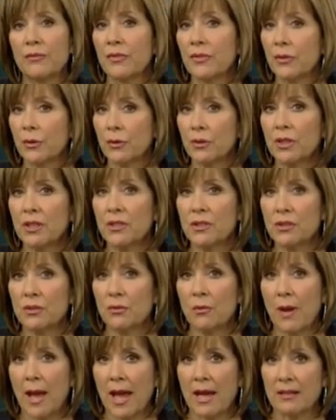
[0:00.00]
of
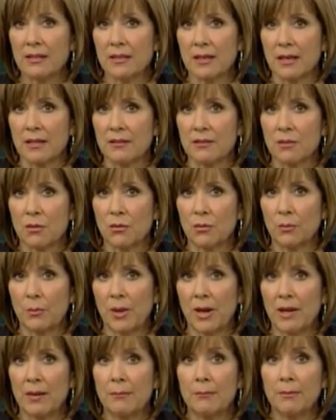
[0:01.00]
32 assets
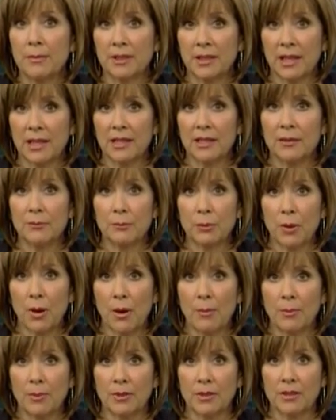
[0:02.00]
owned by Millennium
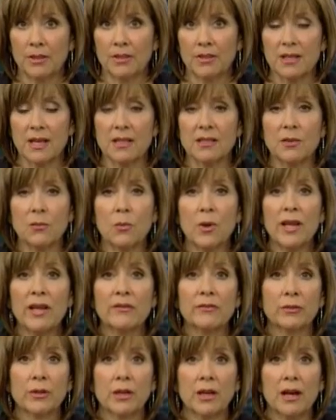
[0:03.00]
Properties as a
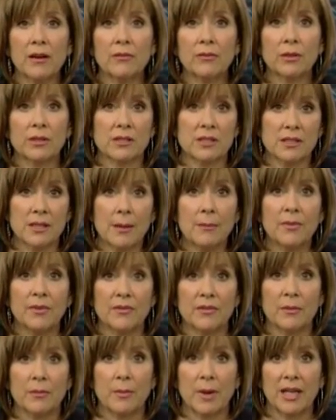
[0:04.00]
way of recovering
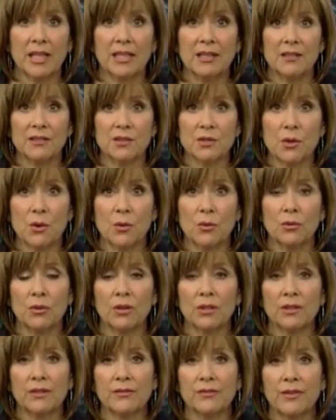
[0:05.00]
some of the money it's
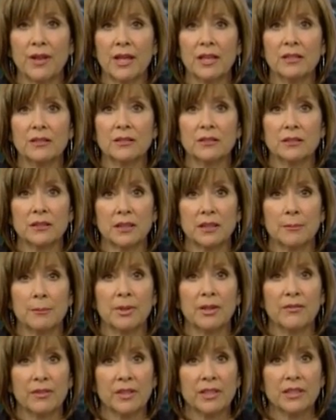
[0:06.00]
owed on the failed
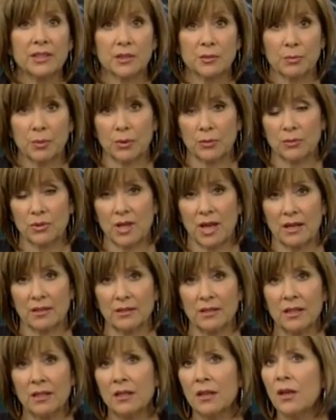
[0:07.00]
Olympic Village
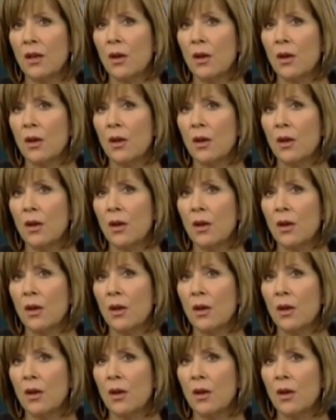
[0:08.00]
project.